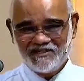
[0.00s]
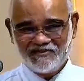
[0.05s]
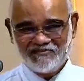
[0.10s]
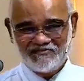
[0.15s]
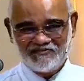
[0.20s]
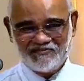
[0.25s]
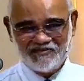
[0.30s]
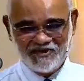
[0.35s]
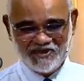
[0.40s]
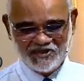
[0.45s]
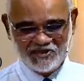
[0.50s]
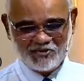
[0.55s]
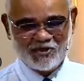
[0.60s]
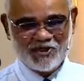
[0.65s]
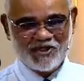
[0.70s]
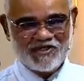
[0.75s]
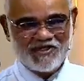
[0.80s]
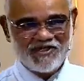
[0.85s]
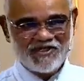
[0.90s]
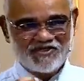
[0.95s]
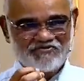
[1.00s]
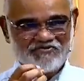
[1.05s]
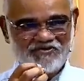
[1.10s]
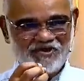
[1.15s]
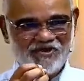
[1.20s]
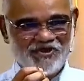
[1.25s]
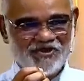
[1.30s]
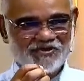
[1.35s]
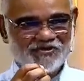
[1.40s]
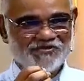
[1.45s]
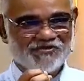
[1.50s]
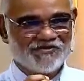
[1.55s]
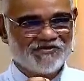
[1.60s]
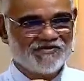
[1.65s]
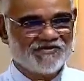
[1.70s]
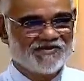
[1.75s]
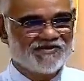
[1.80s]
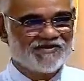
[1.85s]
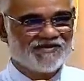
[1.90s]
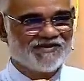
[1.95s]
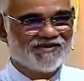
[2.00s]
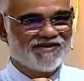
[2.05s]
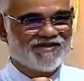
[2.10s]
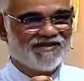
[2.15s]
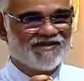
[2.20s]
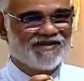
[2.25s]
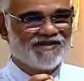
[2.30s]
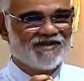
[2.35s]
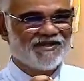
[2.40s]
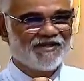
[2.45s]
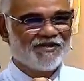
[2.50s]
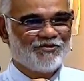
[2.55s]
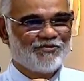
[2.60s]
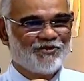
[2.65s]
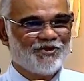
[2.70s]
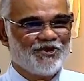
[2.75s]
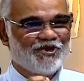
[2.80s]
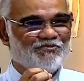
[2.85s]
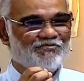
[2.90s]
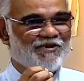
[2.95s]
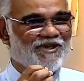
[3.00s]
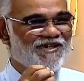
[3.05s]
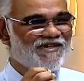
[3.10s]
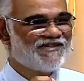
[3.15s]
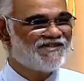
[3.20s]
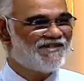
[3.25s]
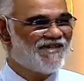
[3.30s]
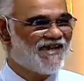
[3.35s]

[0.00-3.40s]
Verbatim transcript: If this word is for you, would you please